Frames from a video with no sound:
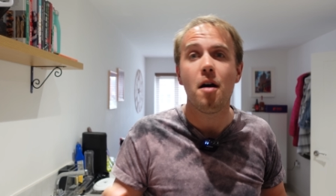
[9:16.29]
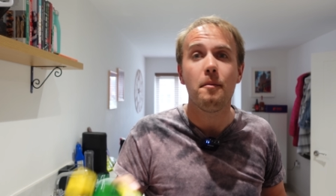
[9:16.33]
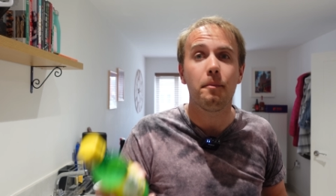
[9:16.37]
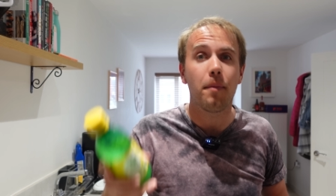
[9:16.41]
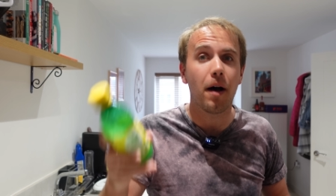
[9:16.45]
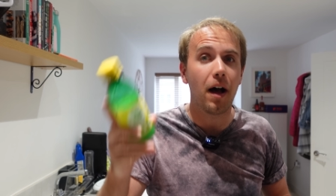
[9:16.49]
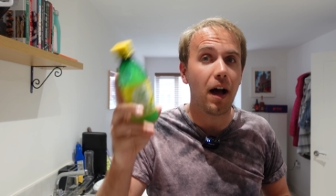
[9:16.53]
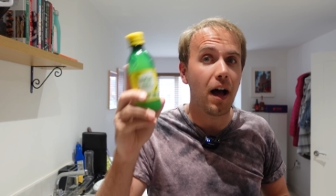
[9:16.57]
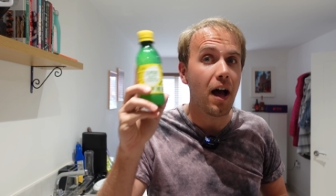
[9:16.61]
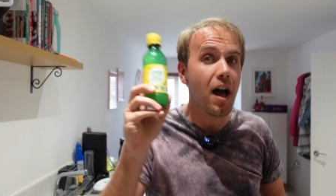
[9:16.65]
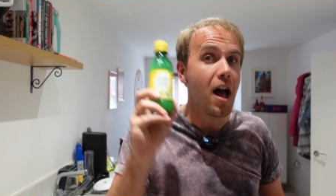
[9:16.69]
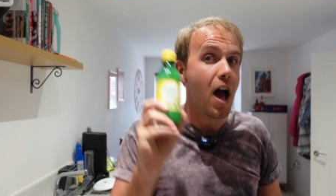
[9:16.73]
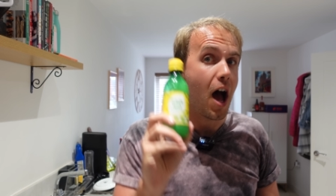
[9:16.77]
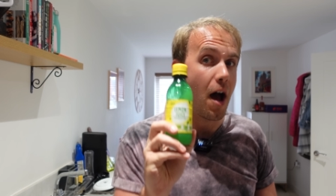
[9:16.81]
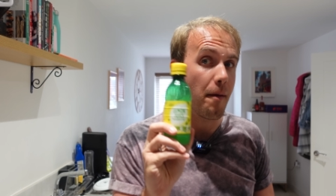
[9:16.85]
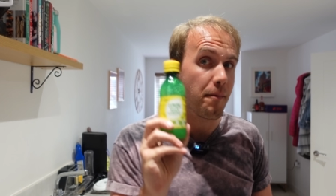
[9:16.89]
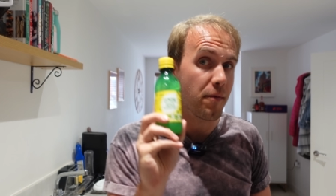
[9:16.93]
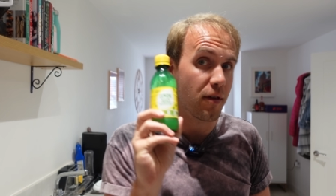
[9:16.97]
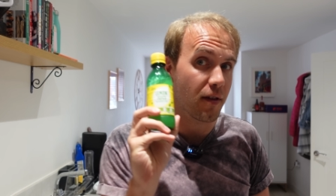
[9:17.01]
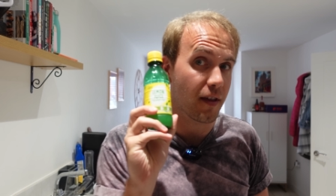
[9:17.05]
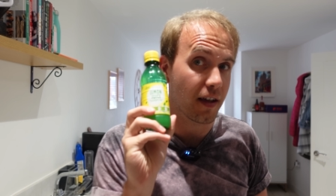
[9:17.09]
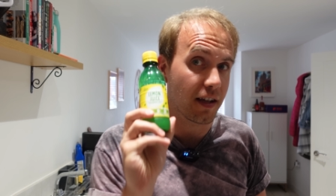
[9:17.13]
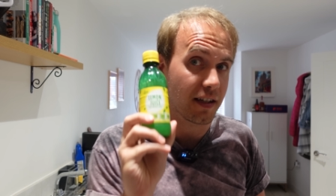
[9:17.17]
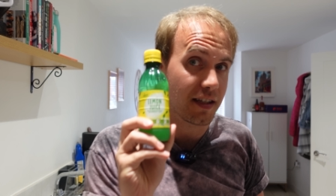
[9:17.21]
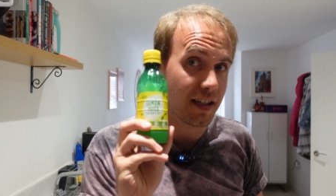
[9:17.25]
but I'm
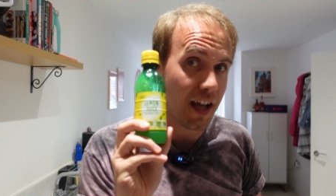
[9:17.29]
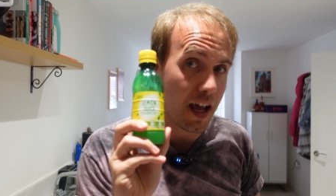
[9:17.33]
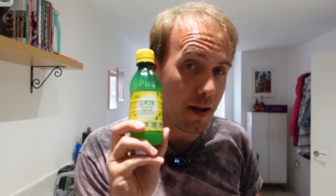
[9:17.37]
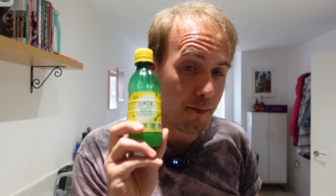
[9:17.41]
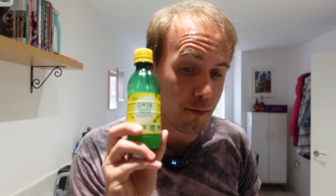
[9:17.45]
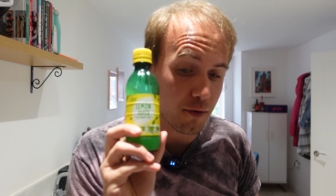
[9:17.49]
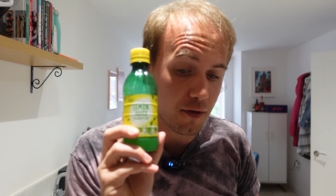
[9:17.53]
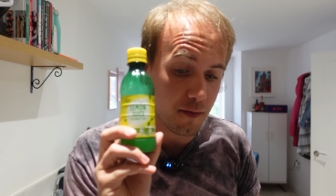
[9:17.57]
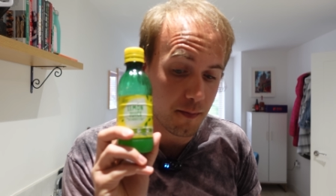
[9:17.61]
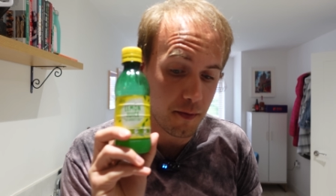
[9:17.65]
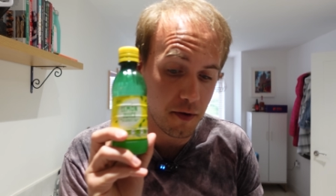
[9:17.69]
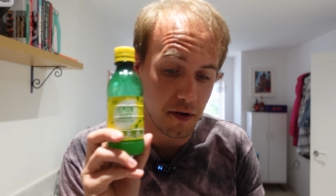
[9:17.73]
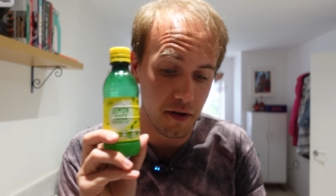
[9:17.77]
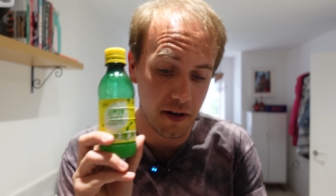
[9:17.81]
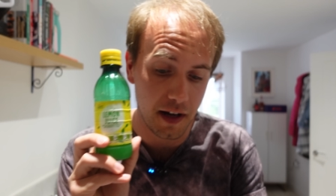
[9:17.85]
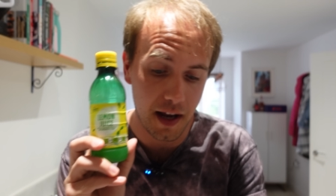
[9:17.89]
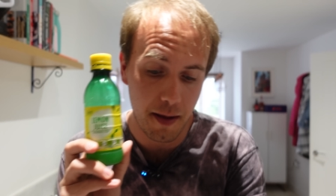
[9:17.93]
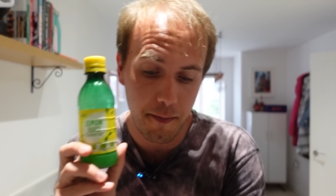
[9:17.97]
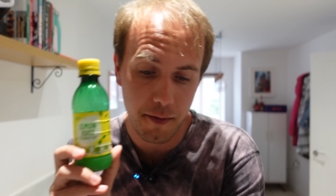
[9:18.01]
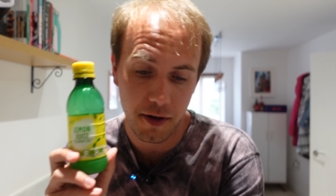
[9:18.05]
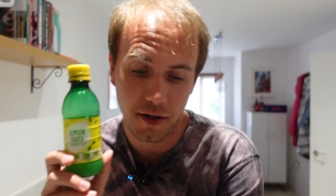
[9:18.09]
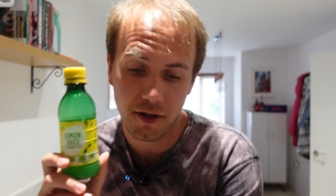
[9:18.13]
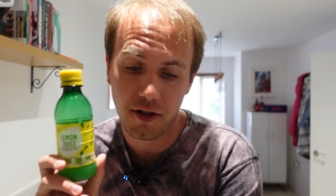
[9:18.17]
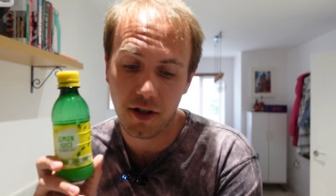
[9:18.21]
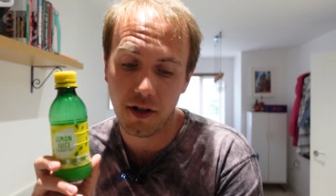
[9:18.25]
using a tablespoon of
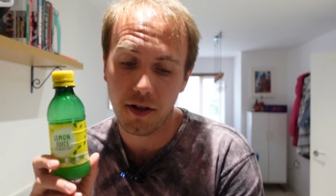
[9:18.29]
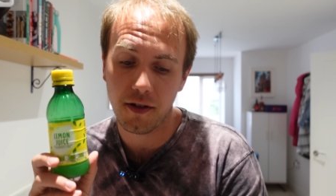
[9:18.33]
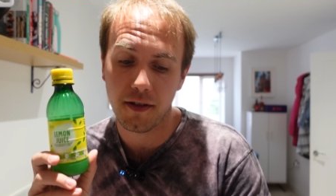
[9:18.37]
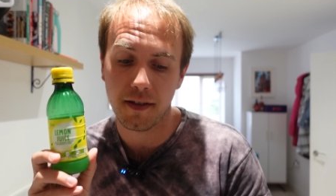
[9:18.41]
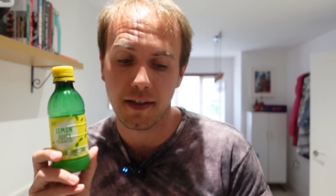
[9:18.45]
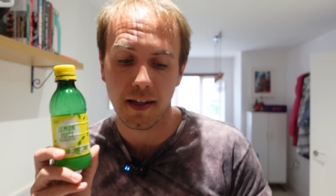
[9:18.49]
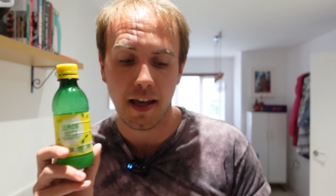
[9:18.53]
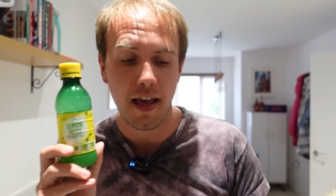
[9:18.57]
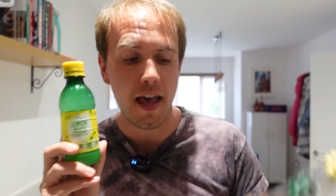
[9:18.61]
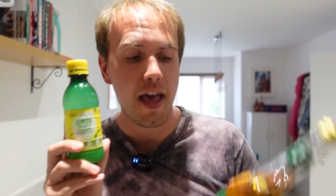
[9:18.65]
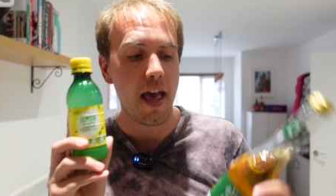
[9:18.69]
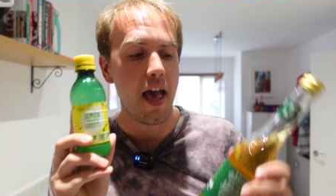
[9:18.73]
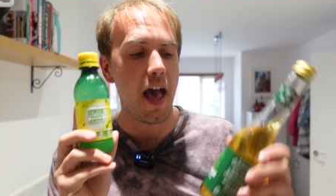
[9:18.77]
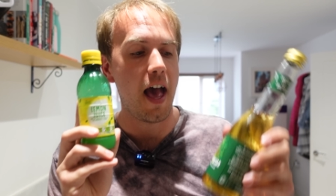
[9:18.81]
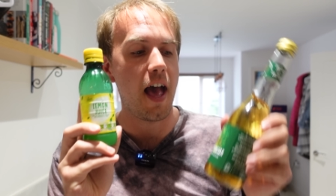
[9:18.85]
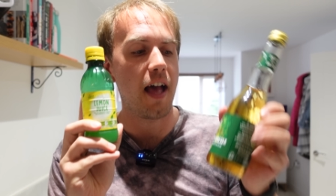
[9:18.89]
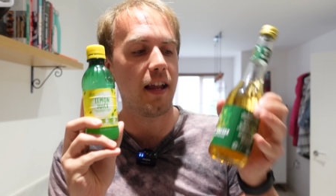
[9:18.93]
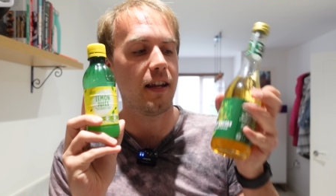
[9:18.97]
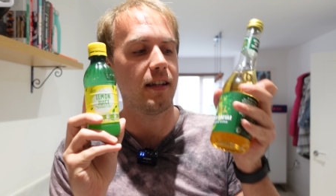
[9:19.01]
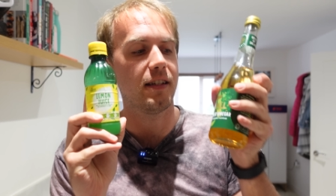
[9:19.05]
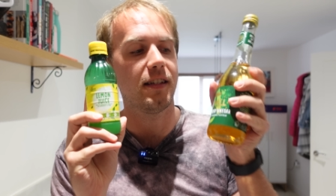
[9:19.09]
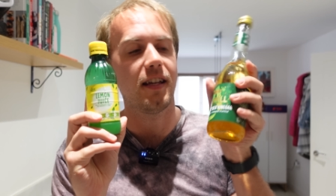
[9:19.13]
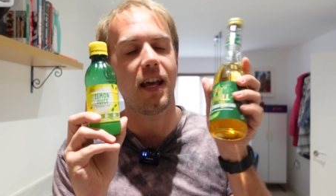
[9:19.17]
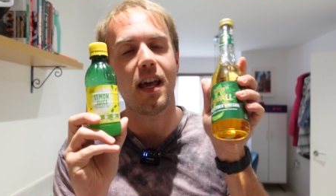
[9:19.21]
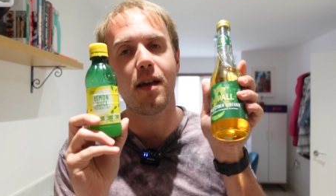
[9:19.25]
lemon juice
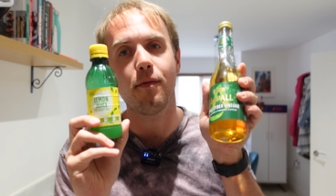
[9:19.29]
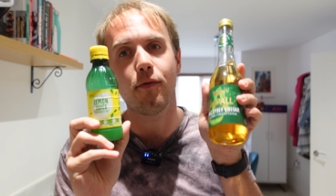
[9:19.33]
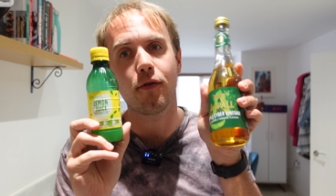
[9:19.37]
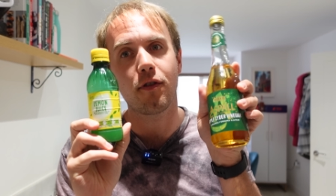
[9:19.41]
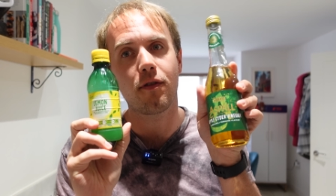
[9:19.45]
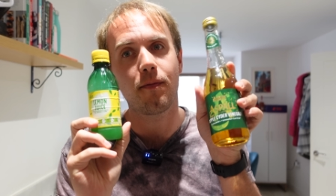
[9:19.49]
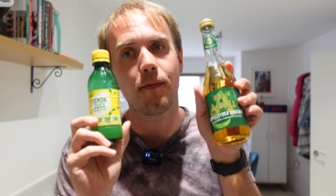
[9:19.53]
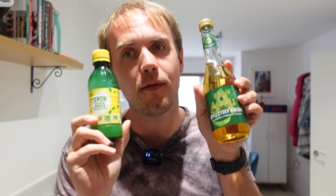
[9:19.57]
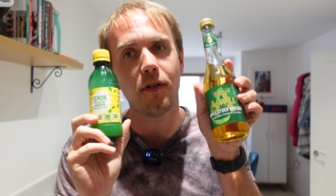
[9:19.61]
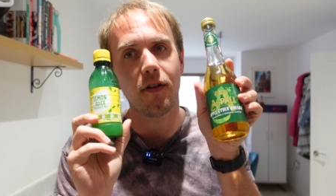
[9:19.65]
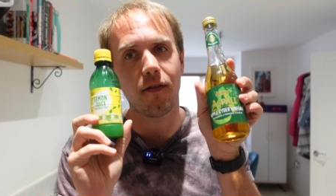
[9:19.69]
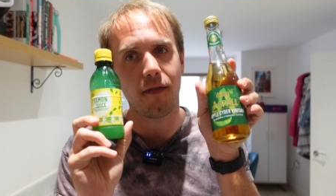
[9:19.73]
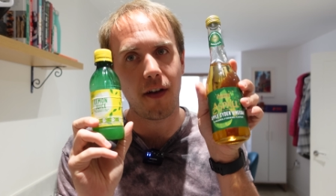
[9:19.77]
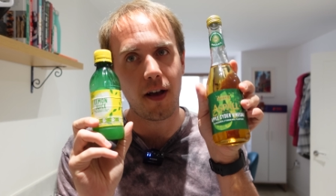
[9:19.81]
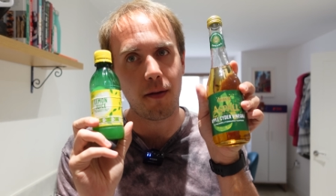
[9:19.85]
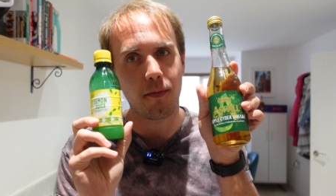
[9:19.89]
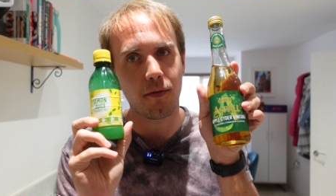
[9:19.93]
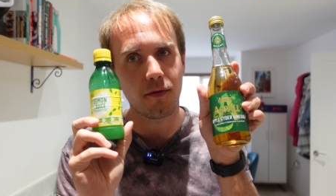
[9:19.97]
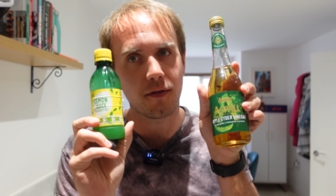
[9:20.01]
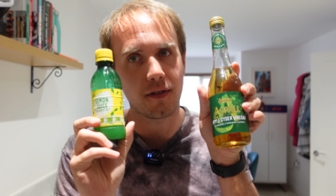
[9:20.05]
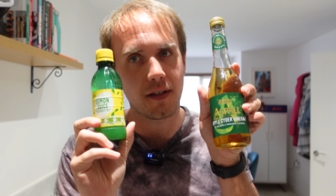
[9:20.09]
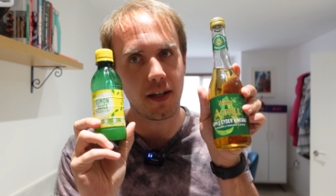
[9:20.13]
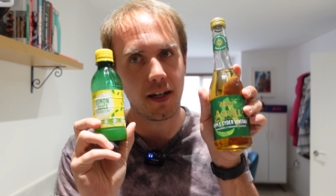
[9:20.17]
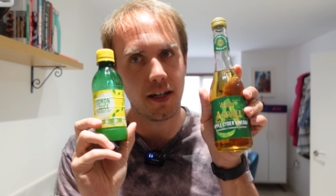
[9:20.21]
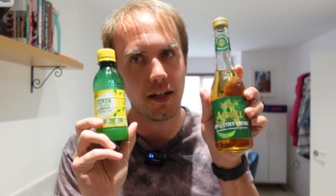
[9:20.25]
and a tablespoon of
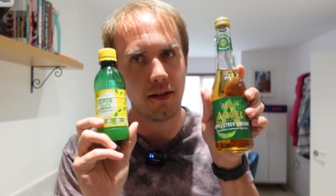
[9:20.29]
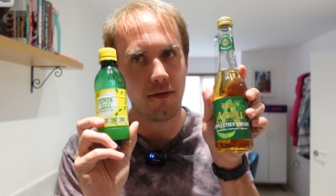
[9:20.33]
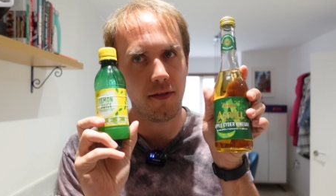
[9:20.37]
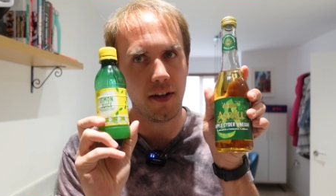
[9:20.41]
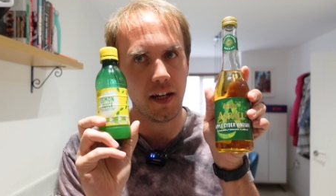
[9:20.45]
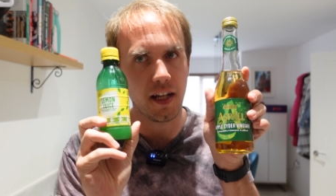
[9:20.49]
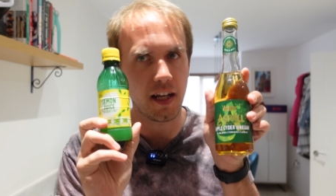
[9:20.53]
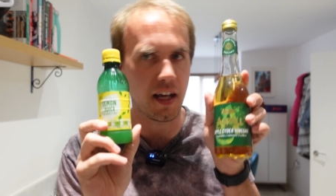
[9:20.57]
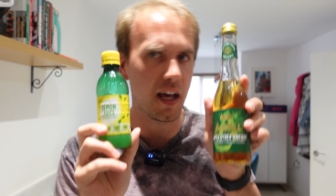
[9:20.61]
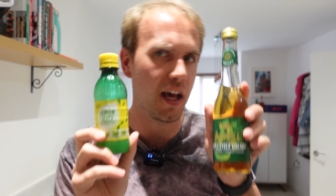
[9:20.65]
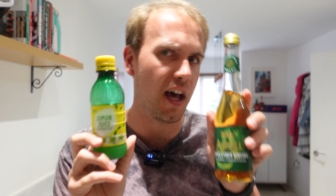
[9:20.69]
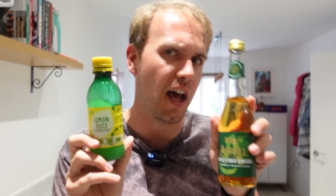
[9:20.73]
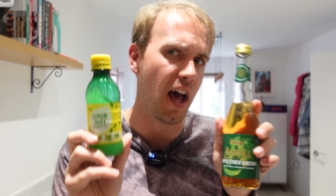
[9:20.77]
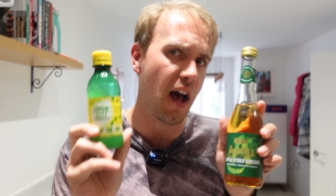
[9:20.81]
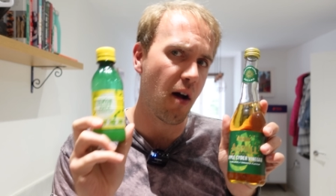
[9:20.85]
apple cider vinegar,